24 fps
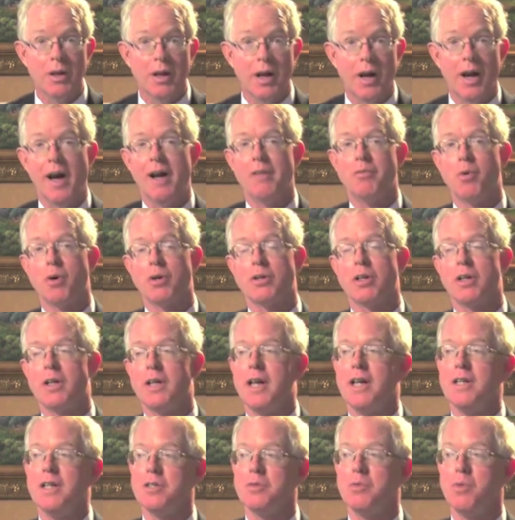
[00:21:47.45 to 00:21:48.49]
I've worked on
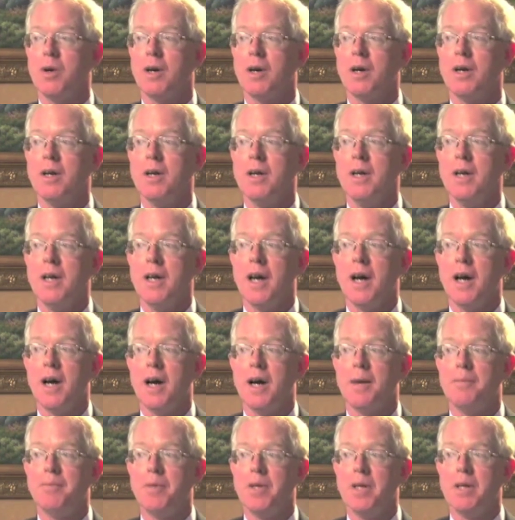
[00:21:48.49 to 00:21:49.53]
cases where
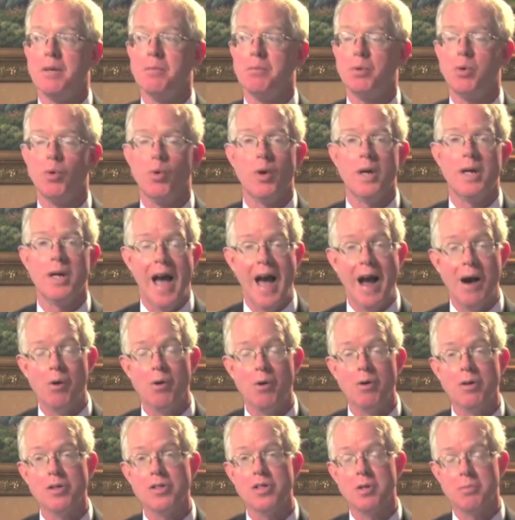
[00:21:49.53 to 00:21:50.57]
employee
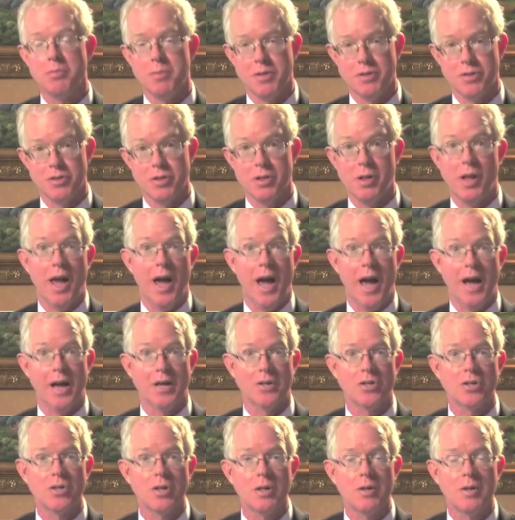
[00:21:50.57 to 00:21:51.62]
hours have been
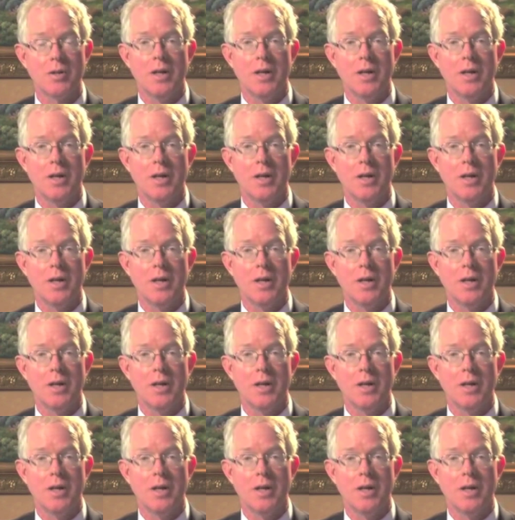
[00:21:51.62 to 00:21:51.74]
slashed,